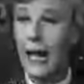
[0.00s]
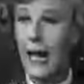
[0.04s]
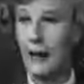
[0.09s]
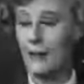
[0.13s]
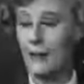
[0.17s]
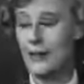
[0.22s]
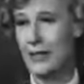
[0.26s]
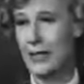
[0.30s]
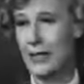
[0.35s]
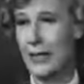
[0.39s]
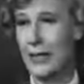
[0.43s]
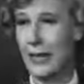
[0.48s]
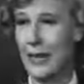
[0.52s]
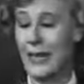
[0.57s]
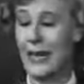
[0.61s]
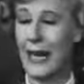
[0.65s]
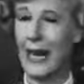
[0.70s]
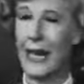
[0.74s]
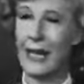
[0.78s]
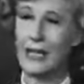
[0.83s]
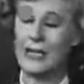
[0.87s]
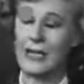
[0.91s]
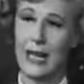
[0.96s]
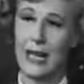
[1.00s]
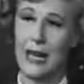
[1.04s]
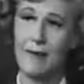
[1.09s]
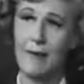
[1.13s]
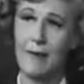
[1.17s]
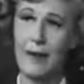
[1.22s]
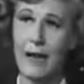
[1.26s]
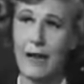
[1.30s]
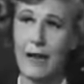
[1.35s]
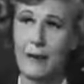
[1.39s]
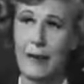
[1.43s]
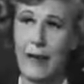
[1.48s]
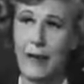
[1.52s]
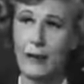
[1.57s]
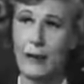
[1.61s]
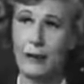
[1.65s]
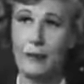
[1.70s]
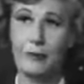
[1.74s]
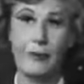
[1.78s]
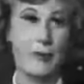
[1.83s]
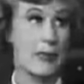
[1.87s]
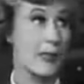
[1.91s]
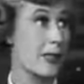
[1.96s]
I was sitting in a hat shop minding my
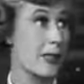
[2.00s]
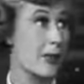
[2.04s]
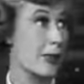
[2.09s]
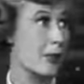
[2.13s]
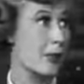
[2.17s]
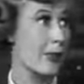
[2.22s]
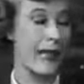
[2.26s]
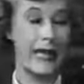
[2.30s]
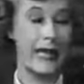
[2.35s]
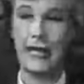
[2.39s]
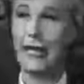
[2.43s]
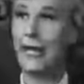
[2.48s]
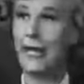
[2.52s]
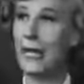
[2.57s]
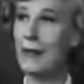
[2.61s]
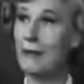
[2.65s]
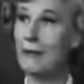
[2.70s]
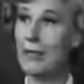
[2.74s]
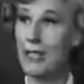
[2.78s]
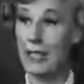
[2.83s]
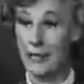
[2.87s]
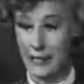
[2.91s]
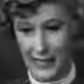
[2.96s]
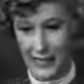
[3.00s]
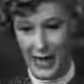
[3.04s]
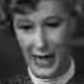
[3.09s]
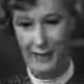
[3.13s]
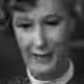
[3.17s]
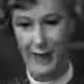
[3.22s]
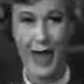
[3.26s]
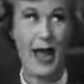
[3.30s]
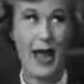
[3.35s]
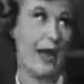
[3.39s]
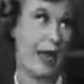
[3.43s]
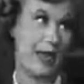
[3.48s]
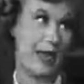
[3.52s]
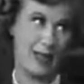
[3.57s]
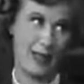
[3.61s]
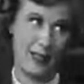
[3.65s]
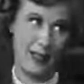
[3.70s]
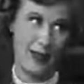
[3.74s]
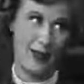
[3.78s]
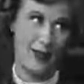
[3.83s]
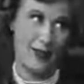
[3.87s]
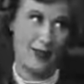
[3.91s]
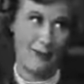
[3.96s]
own business, so a lady comes in, same hat. I
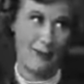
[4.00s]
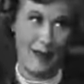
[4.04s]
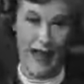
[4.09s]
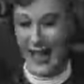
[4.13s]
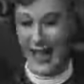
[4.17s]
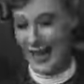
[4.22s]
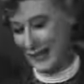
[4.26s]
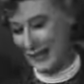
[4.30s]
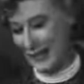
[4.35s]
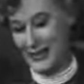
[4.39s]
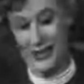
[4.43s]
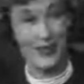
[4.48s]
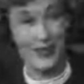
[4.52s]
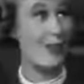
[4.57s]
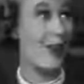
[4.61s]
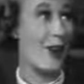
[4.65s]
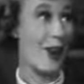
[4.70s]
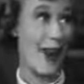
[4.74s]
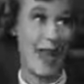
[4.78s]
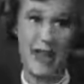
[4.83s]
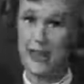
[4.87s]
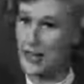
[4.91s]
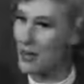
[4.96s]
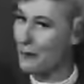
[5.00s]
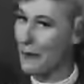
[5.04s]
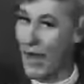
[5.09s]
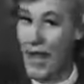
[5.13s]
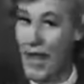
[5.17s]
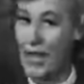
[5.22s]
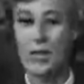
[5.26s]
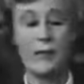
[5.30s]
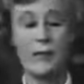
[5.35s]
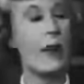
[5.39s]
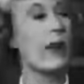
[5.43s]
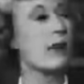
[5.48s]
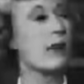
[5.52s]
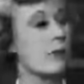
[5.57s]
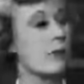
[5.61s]
says, no, it's my hat. She says, your hat. It's my hat. It's my